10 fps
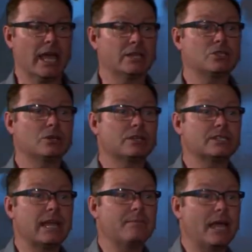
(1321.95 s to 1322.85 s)
as good as
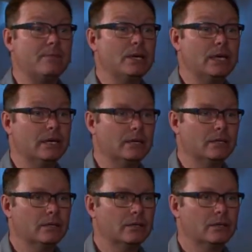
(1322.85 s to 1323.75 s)
they may be.
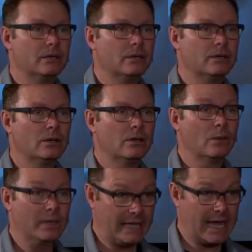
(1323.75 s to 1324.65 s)

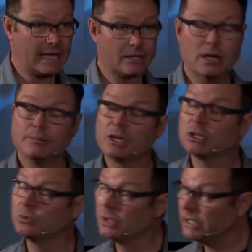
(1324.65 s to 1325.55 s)
We can't because we'll